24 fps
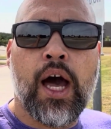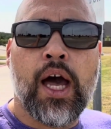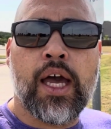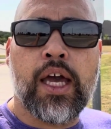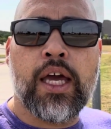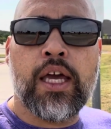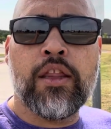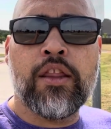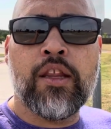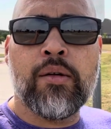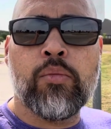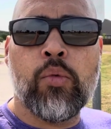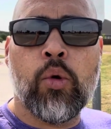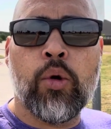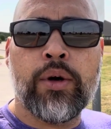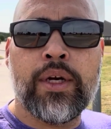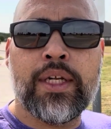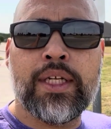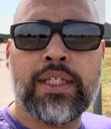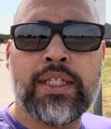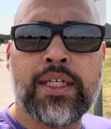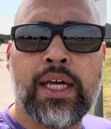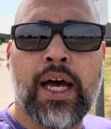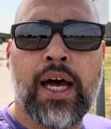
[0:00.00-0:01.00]
In the
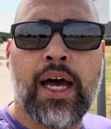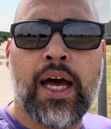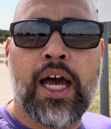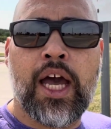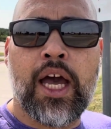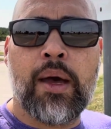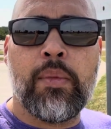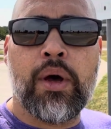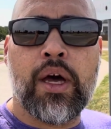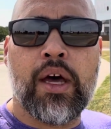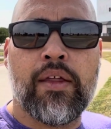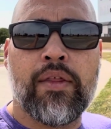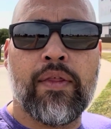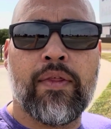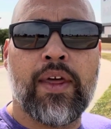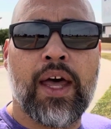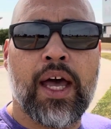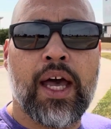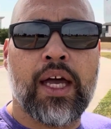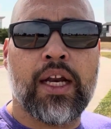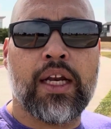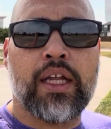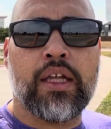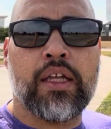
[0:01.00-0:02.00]
morning time,
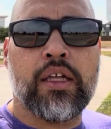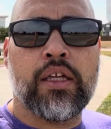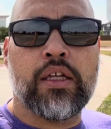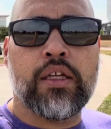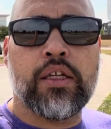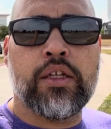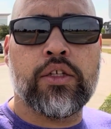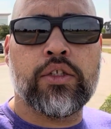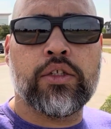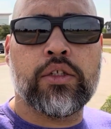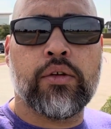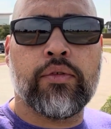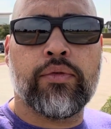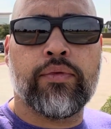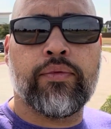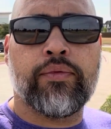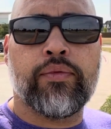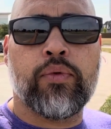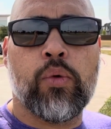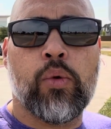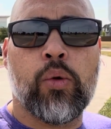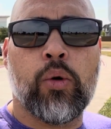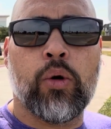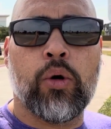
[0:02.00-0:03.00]
that is
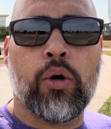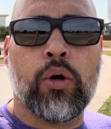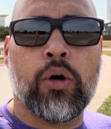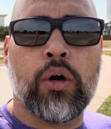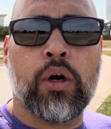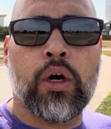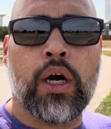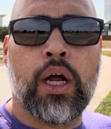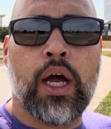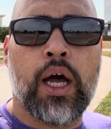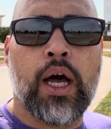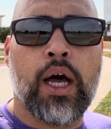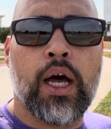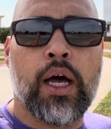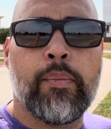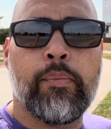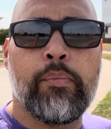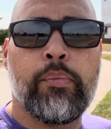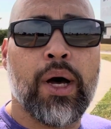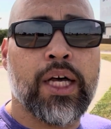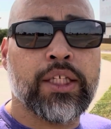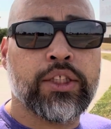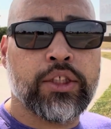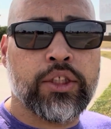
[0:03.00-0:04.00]
for
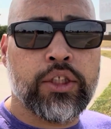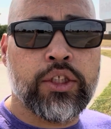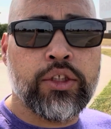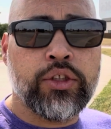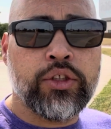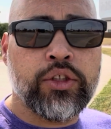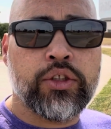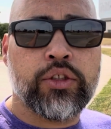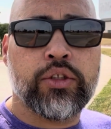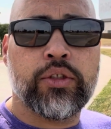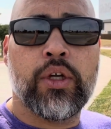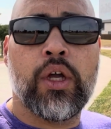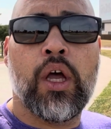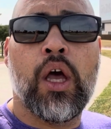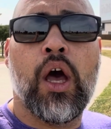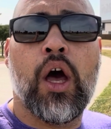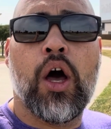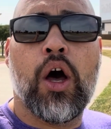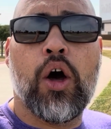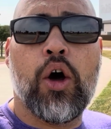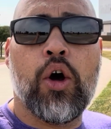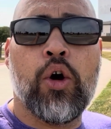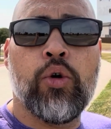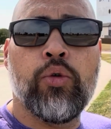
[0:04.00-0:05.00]
buses
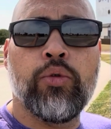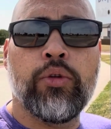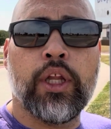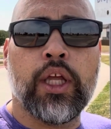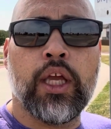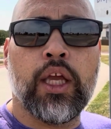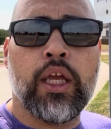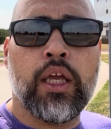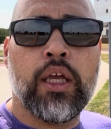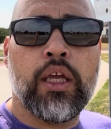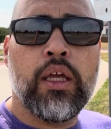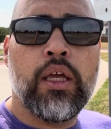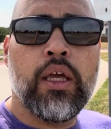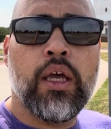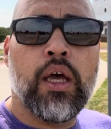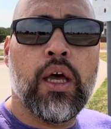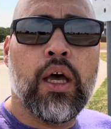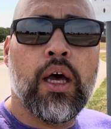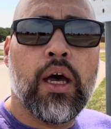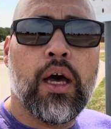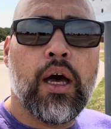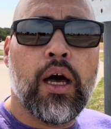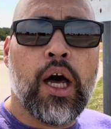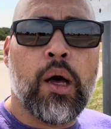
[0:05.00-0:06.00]
only
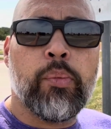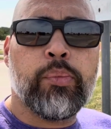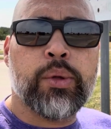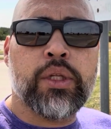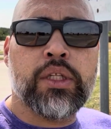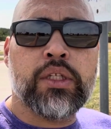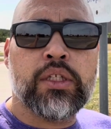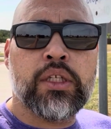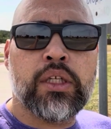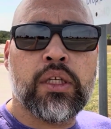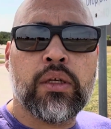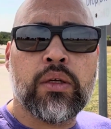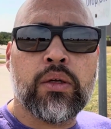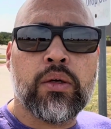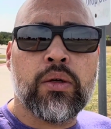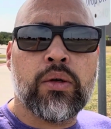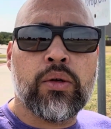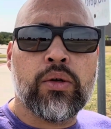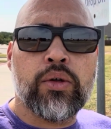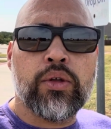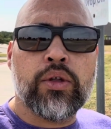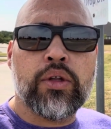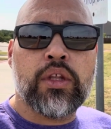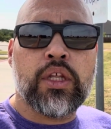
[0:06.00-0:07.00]
up
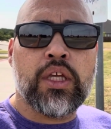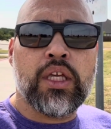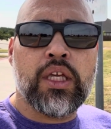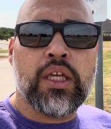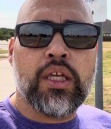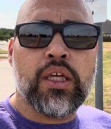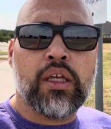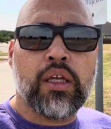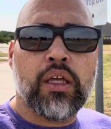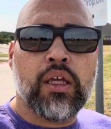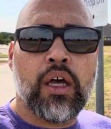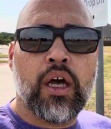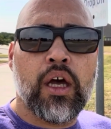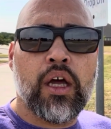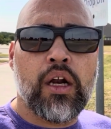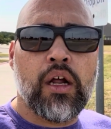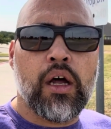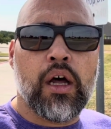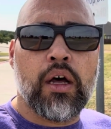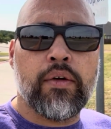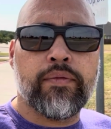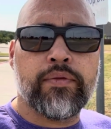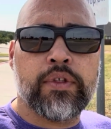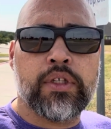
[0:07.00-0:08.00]
until the
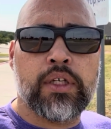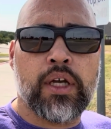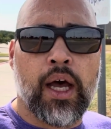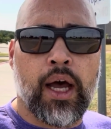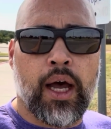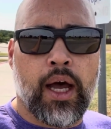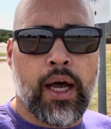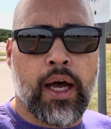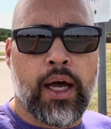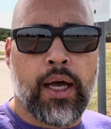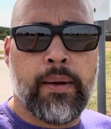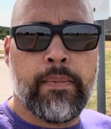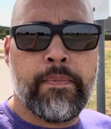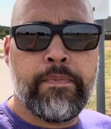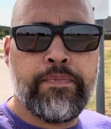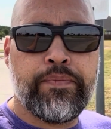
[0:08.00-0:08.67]
cutoff time,